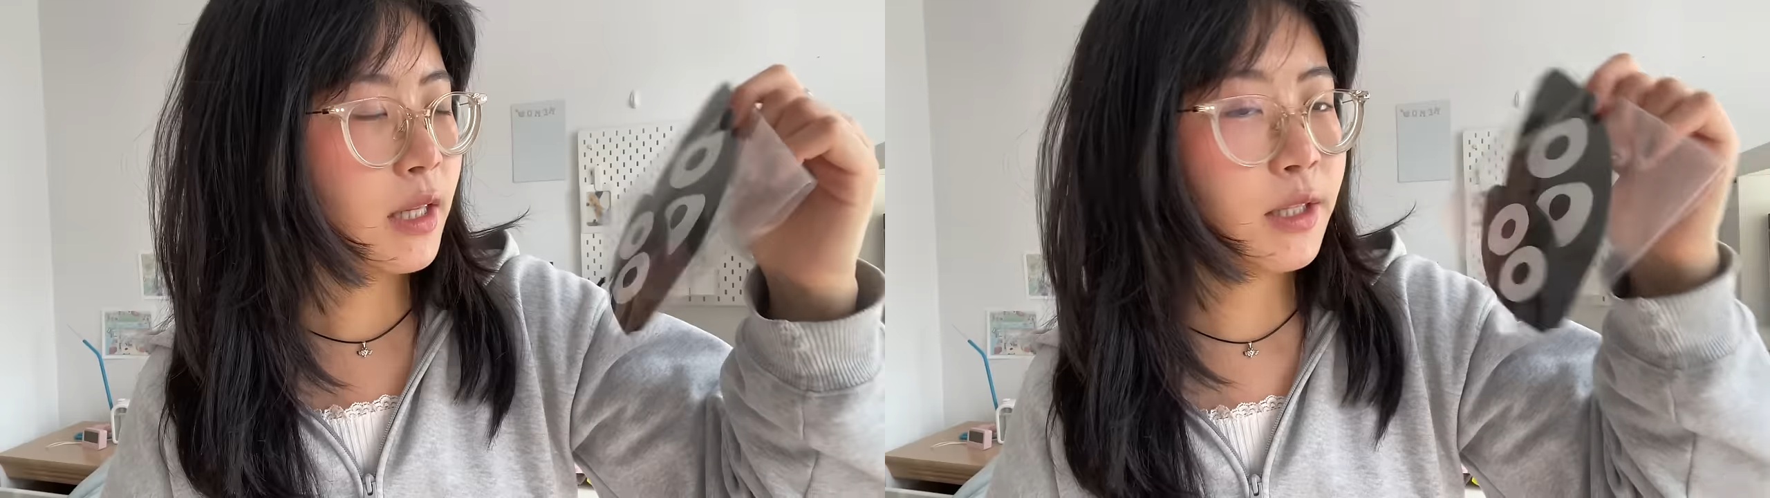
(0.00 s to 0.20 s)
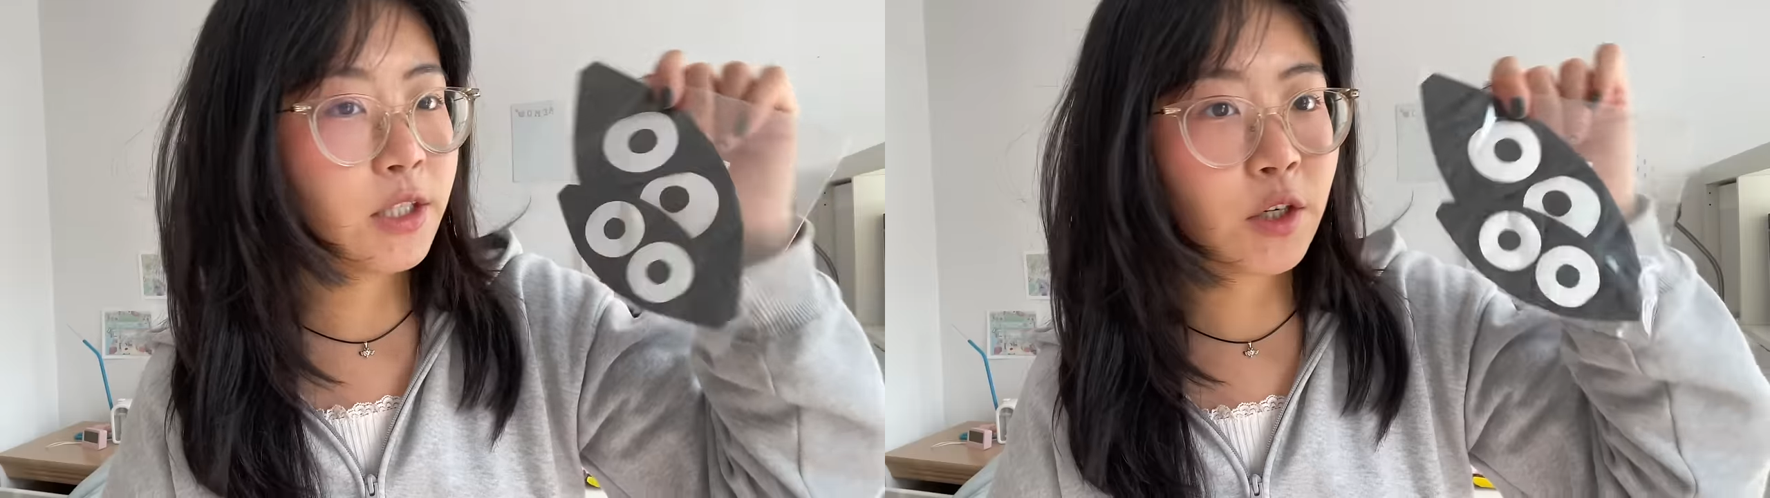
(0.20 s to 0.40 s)

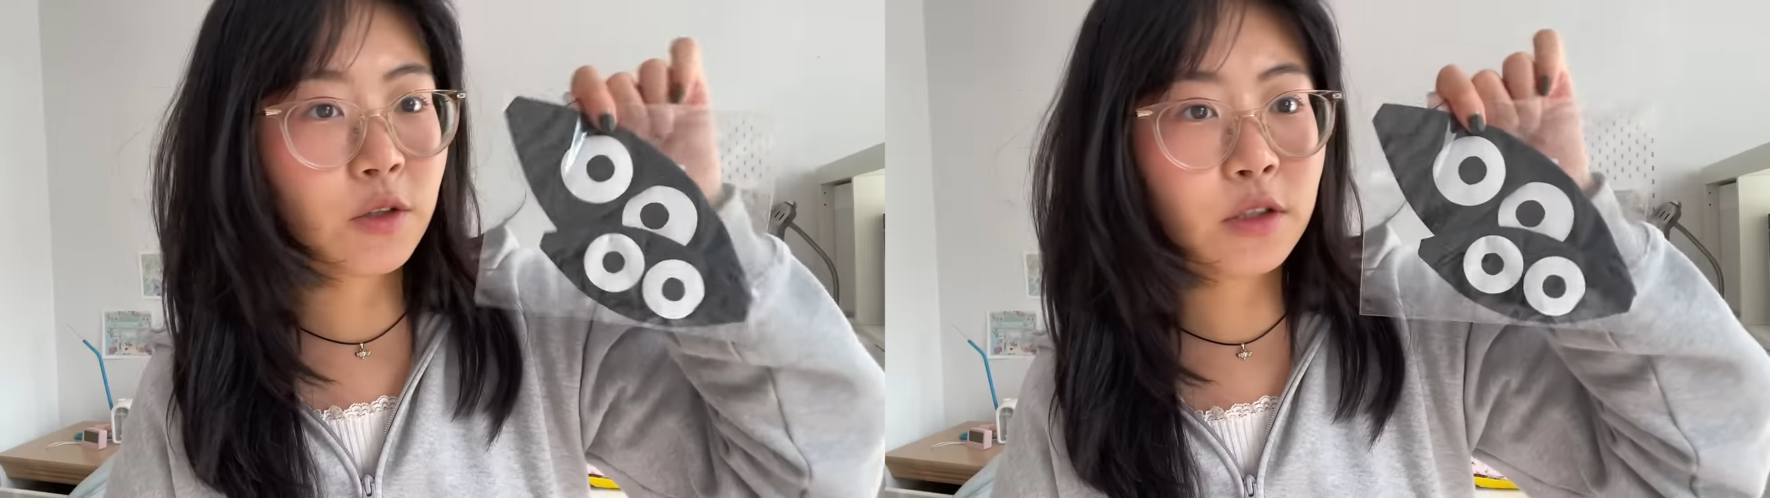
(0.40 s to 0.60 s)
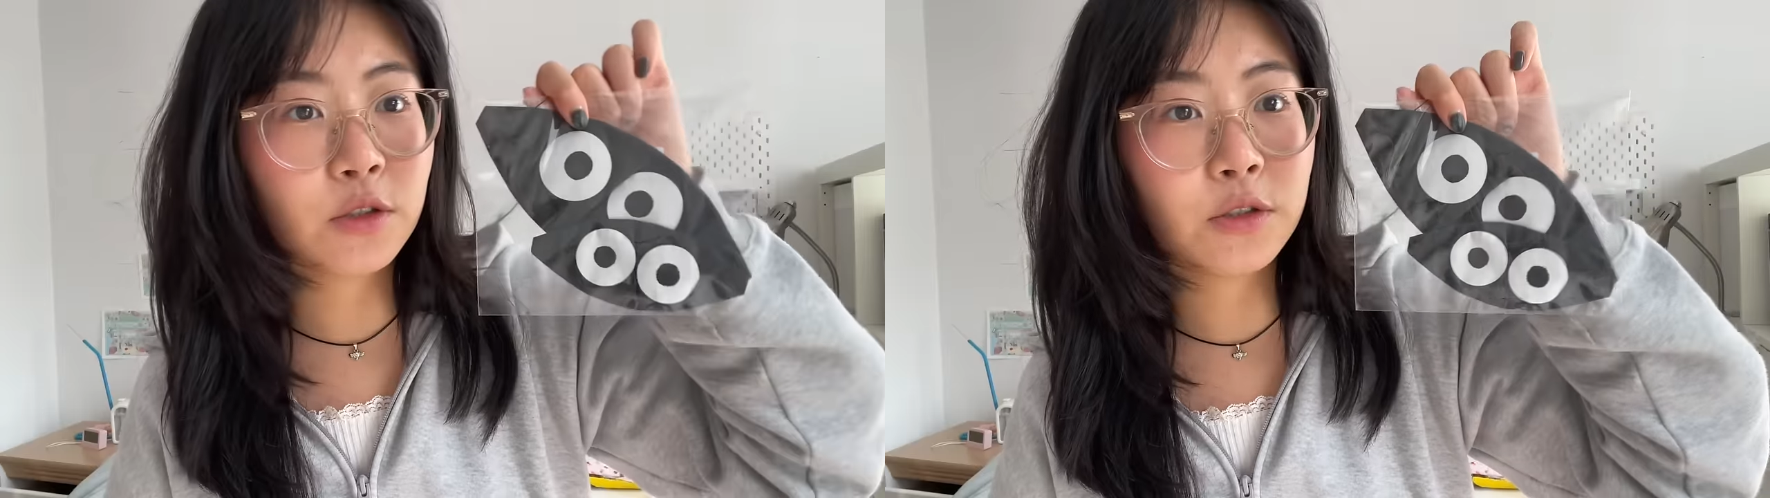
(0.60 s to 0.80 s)
These are
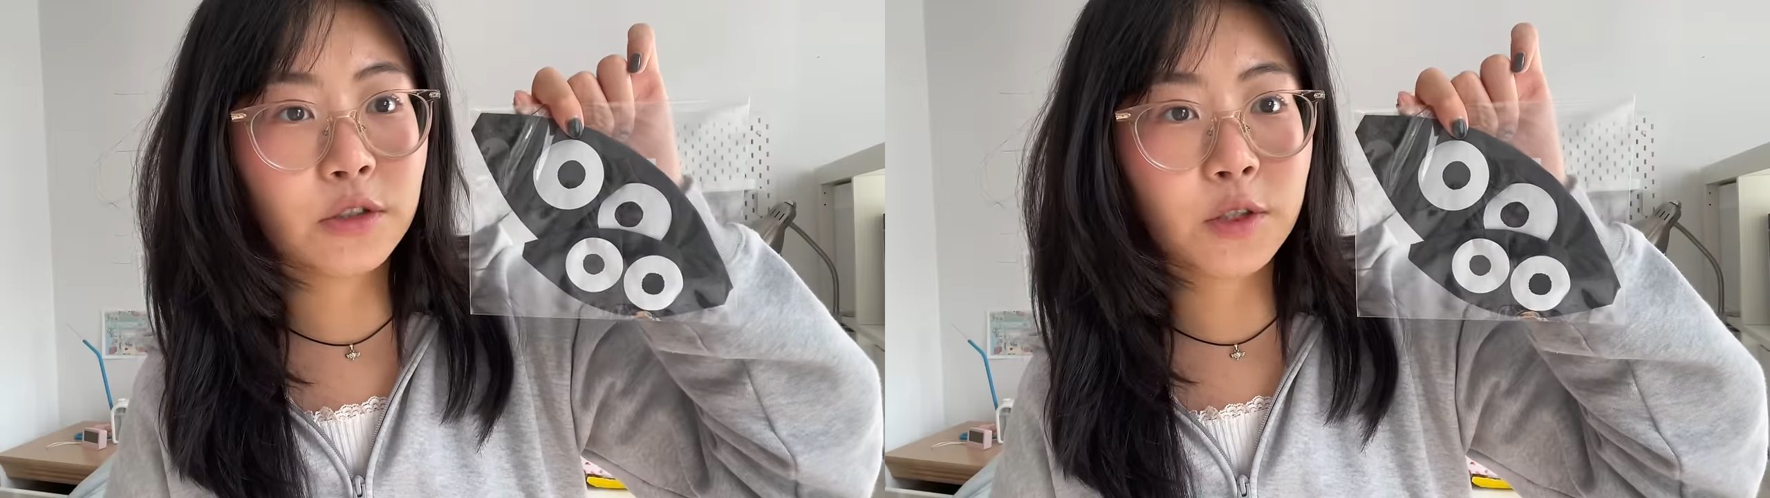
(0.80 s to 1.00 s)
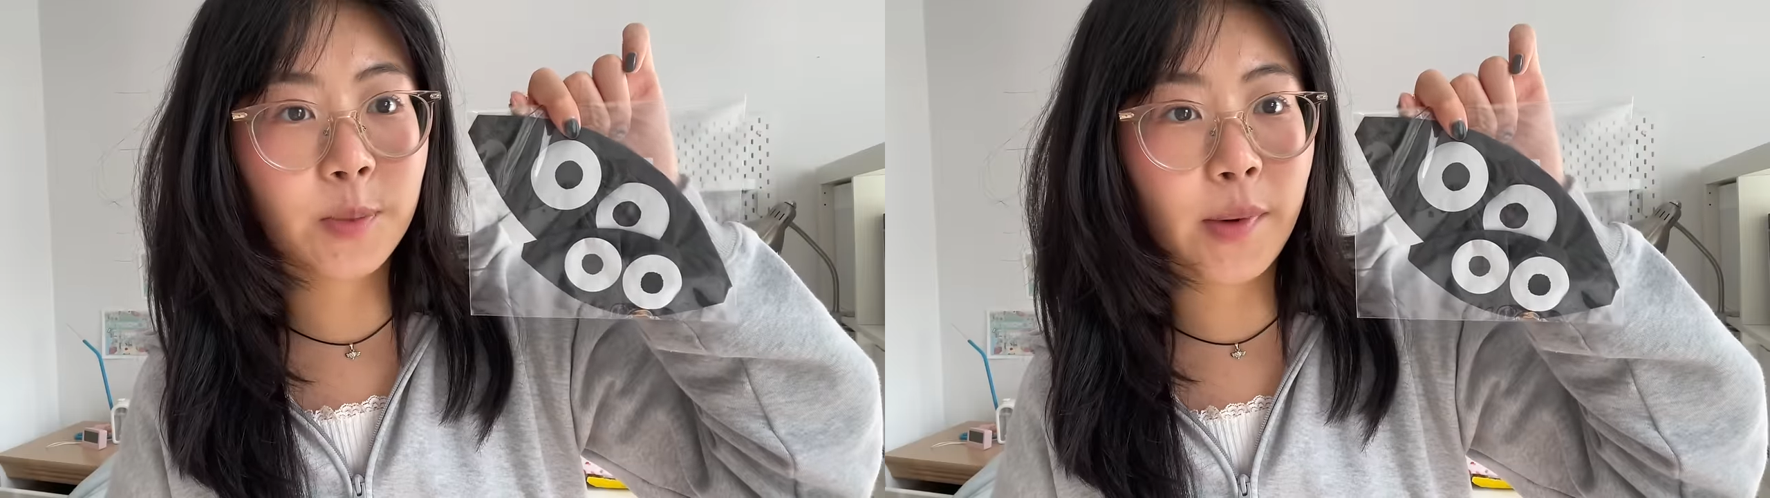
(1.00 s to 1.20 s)
cute little
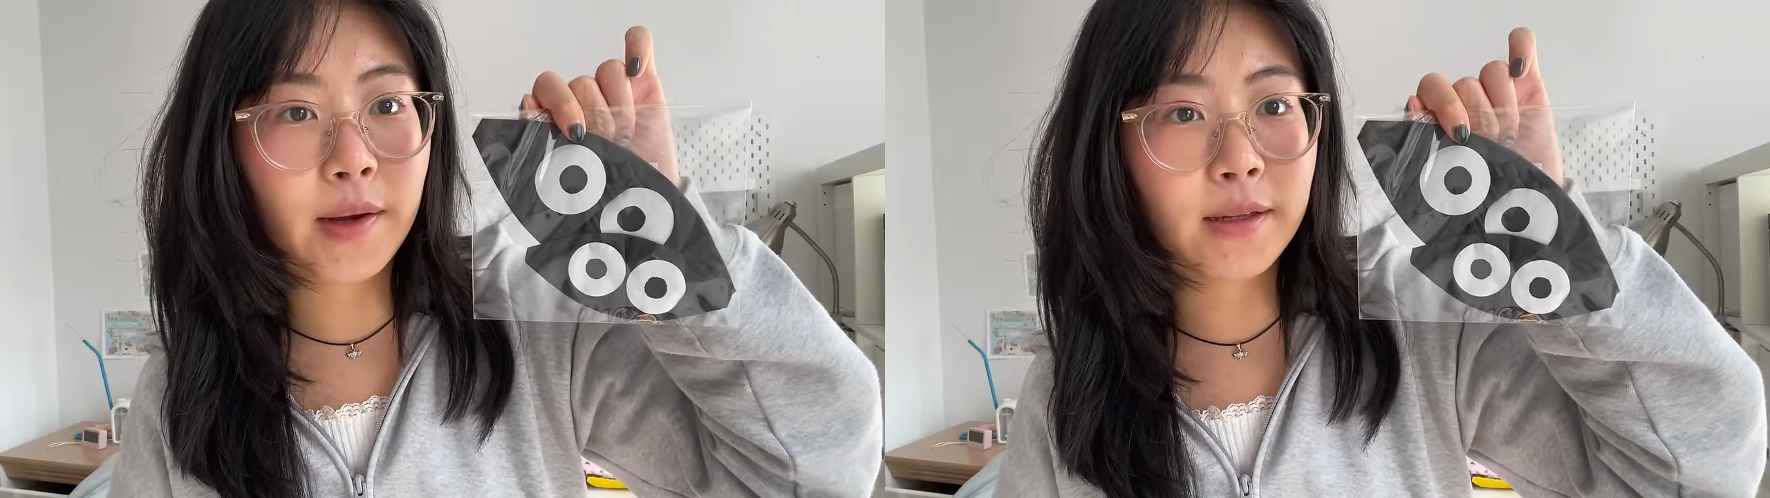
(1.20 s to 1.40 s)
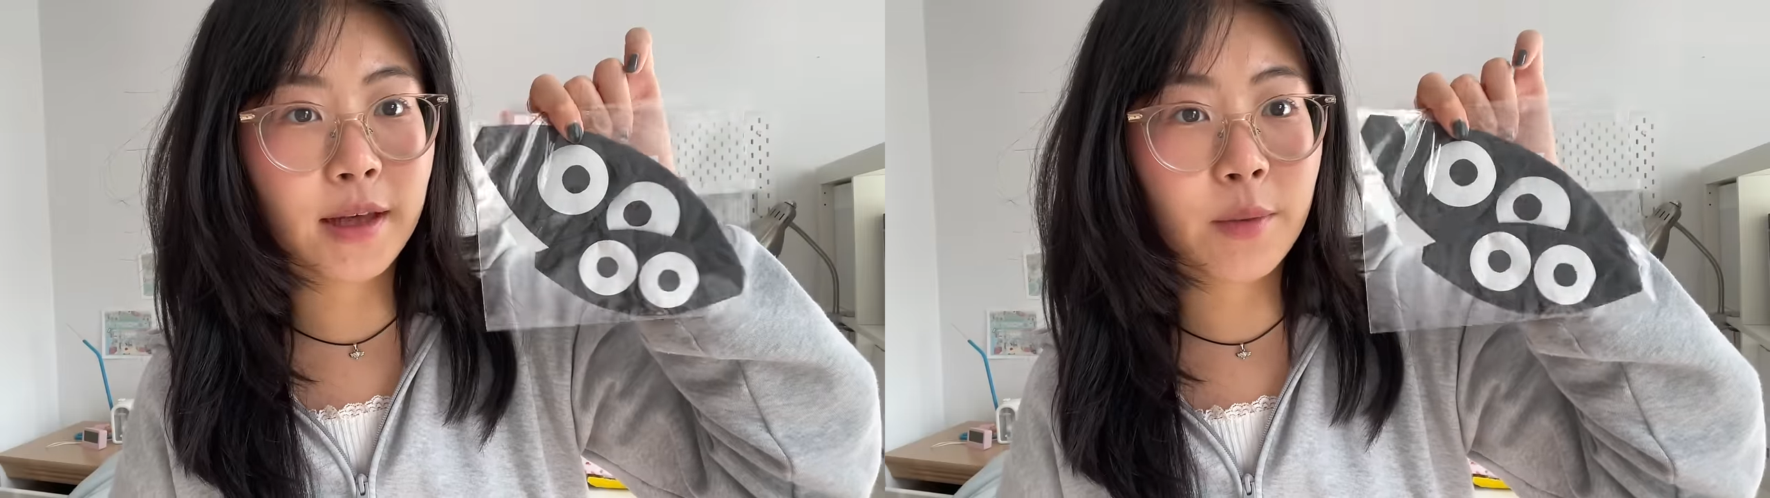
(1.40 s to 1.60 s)
soot
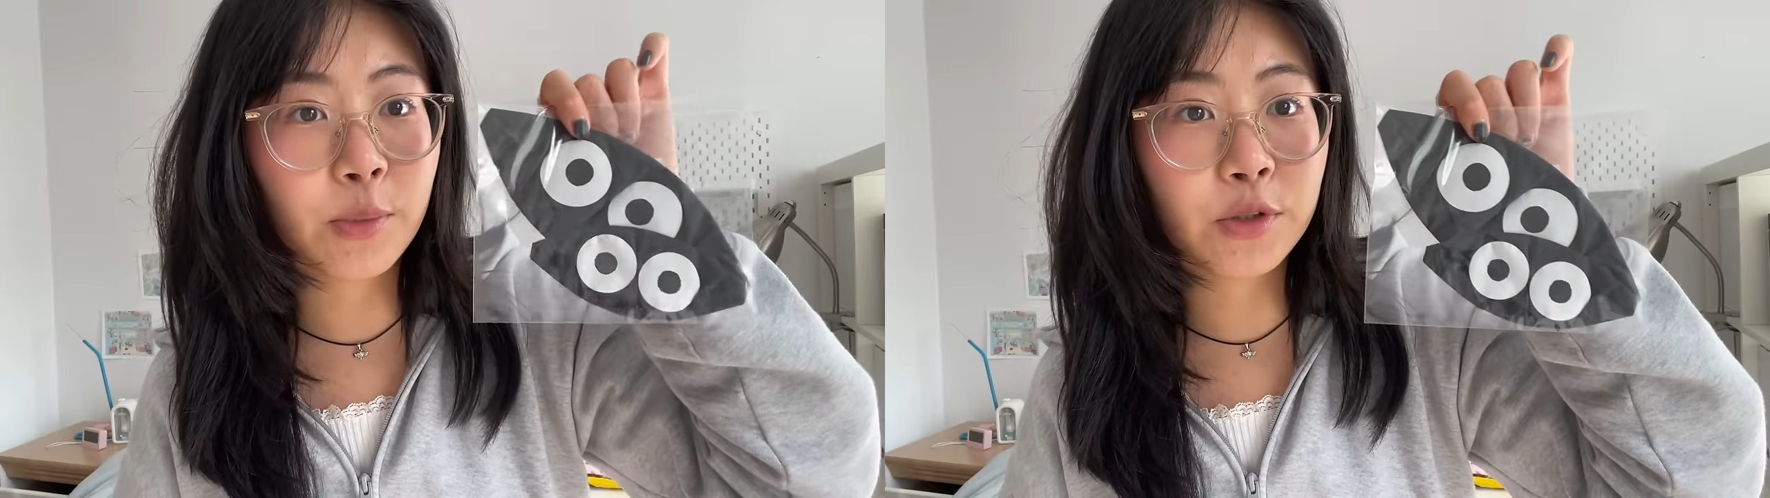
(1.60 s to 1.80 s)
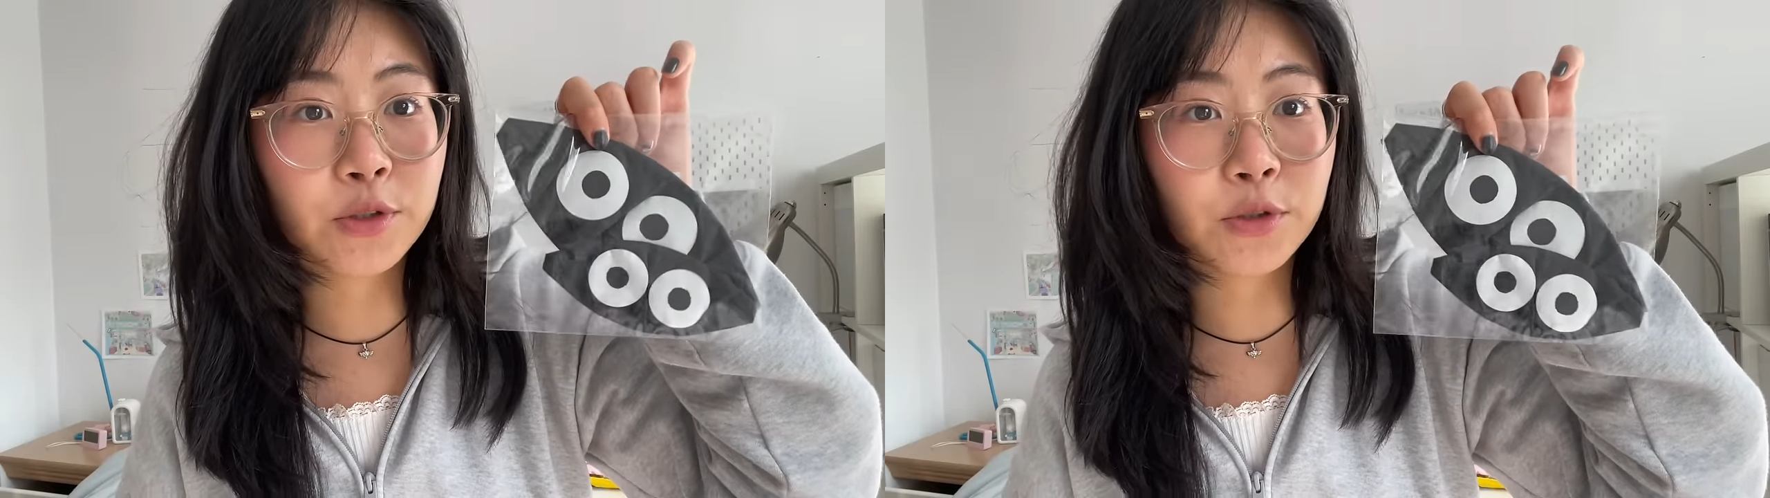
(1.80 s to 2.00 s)
sprite like
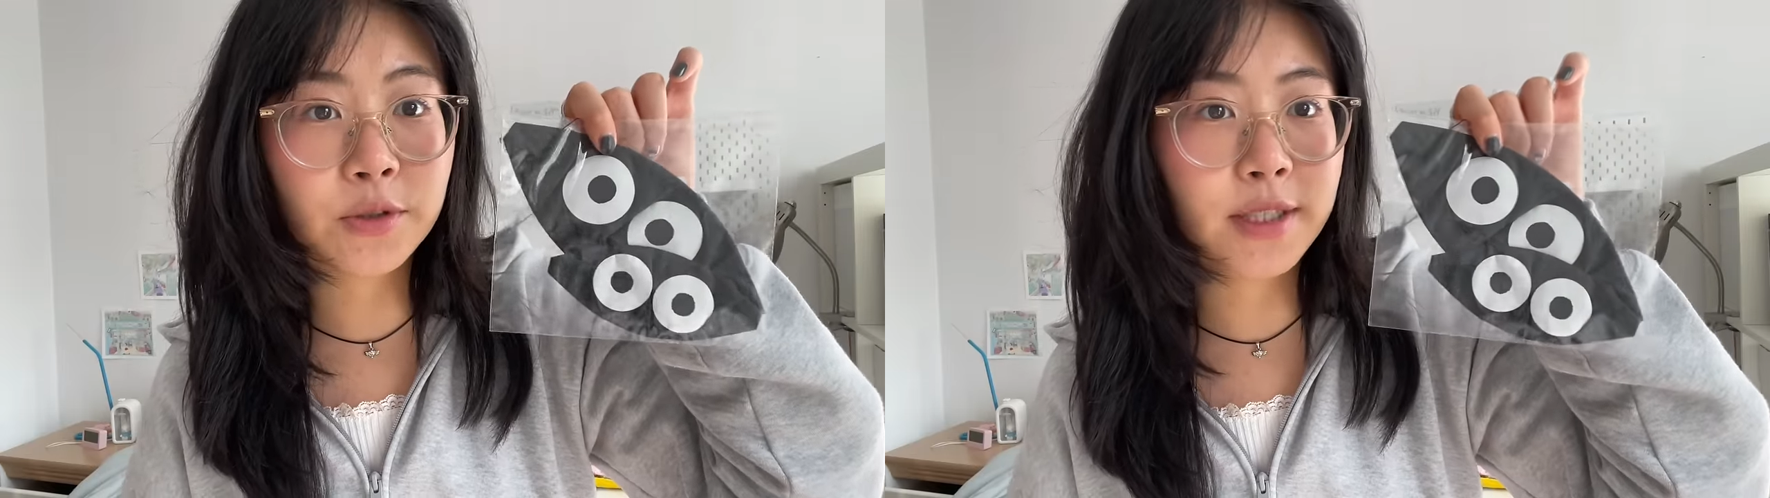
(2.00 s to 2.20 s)
balloon